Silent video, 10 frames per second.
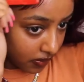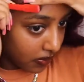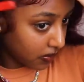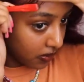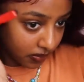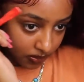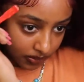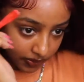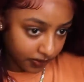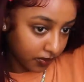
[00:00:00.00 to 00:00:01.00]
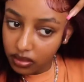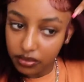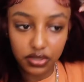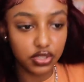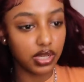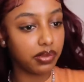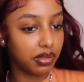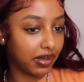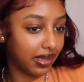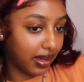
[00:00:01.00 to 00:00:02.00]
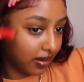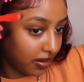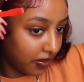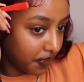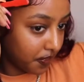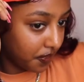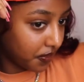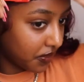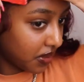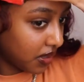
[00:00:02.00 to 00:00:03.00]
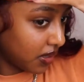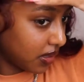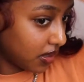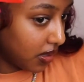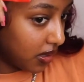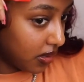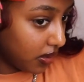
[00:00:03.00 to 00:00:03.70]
I'm just shaping them again. And